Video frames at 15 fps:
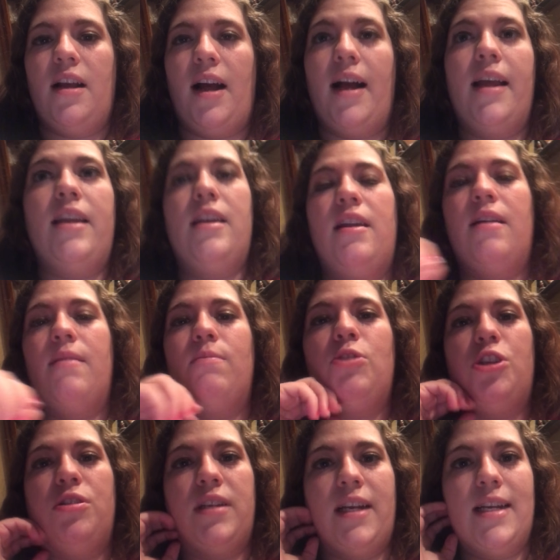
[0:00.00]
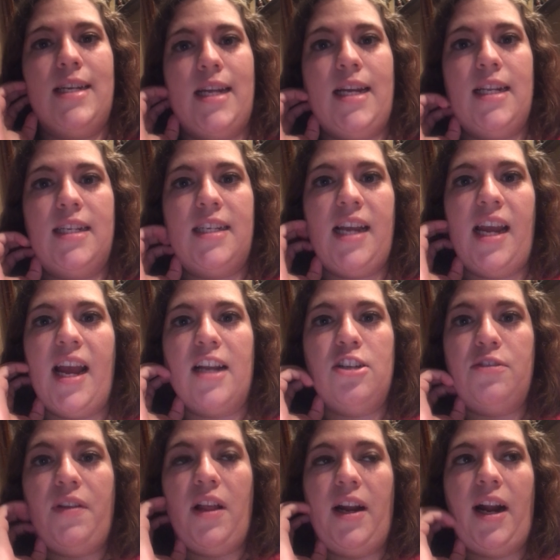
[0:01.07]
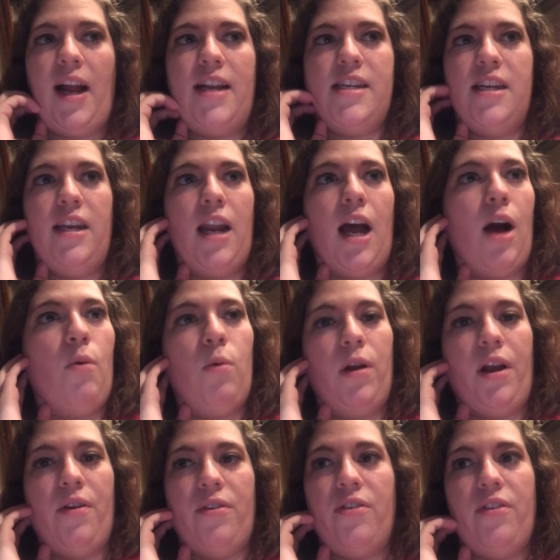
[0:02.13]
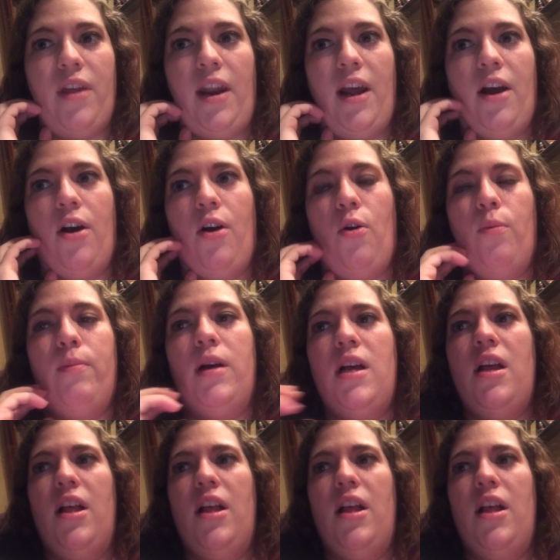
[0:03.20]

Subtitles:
ended up choosing a D&C. I just felt like I did not want to go through that at home.